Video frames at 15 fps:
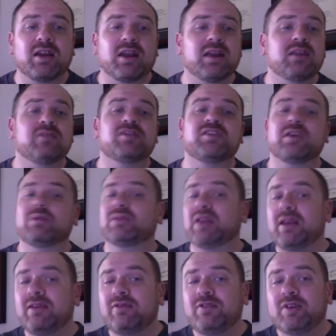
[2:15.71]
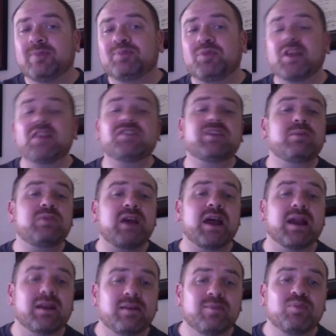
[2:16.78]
and some lived and some died.